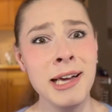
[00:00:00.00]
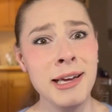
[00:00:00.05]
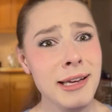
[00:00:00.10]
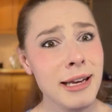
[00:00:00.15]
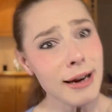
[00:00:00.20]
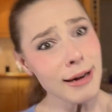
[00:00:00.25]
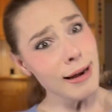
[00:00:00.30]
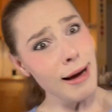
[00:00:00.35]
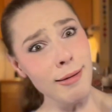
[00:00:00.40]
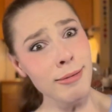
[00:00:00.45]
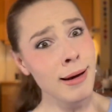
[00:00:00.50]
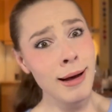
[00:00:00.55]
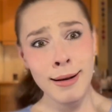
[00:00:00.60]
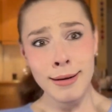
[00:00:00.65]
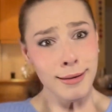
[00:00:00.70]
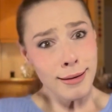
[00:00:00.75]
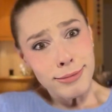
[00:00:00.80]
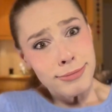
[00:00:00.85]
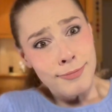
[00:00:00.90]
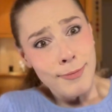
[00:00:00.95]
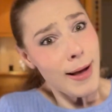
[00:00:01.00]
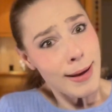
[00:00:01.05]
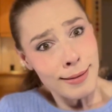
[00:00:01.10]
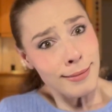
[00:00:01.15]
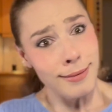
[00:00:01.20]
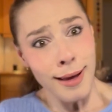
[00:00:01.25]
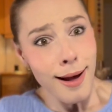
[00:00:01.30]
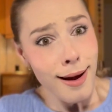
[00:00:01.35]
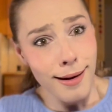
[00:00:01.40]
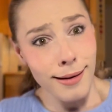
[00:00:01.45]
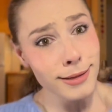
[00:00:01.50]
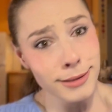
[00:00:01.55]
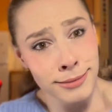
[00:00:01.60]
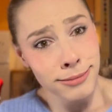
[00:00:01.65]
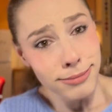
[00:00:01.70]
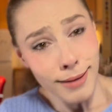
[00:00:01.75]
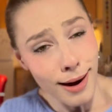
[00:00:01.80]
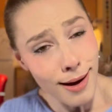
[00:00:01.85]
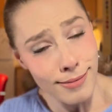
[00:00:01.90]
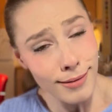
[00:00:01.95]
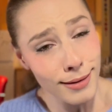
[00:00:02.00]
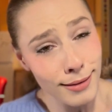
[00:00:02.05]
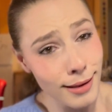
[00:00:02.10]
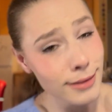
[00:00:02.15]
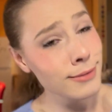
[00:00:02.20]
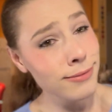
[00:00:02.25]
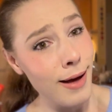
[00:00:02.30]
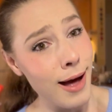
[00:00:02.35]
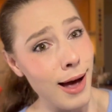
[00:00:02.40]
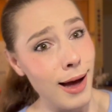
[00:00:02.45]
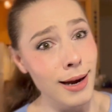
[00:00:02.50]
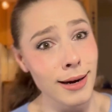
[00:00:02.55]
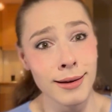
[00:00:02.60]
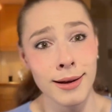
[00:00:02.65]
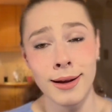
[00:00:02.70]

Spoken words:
you know, who fucking cares? Whatever, that's fine.